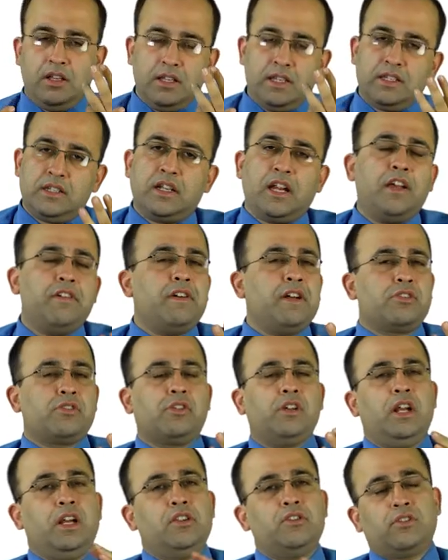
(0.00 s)
stria
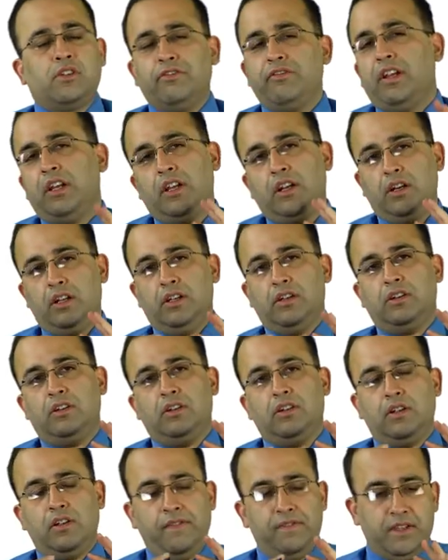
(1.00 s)
vascularis of inner ear.
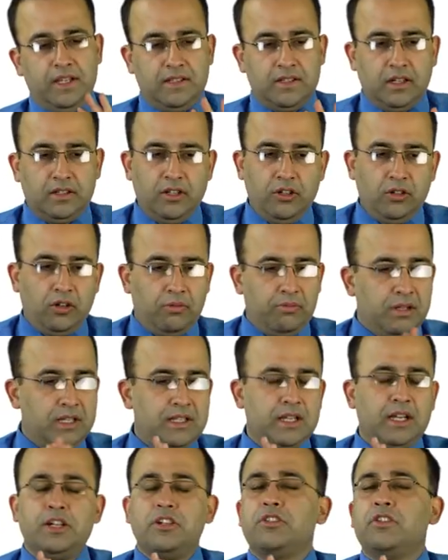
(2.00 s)
These are the normal
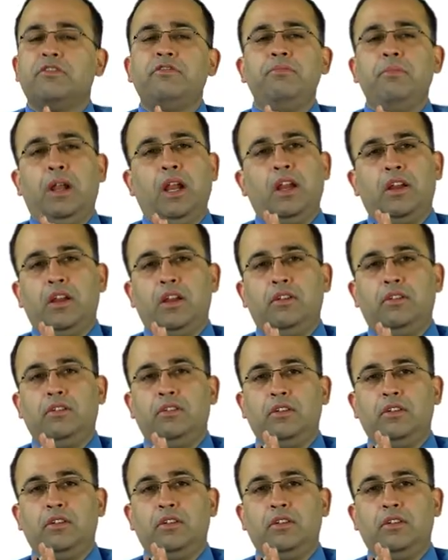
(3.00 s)
sites of melanin.